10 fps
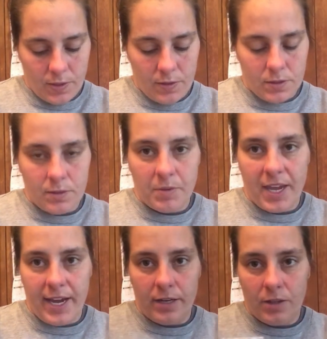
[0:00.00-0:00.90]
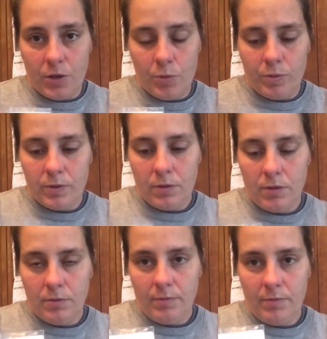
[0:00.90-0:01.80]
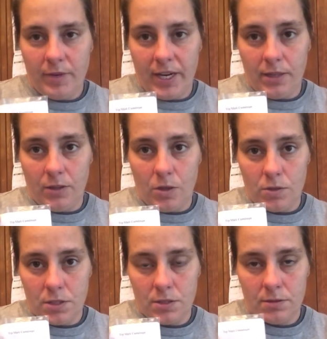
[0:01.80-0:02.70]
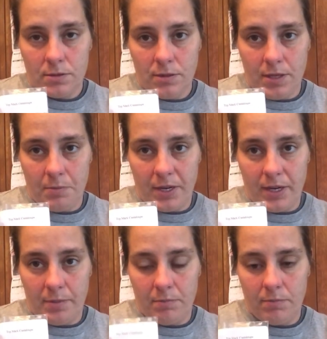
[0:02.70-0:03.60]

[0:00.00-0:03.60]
Some cantaloupe. My in-laws and my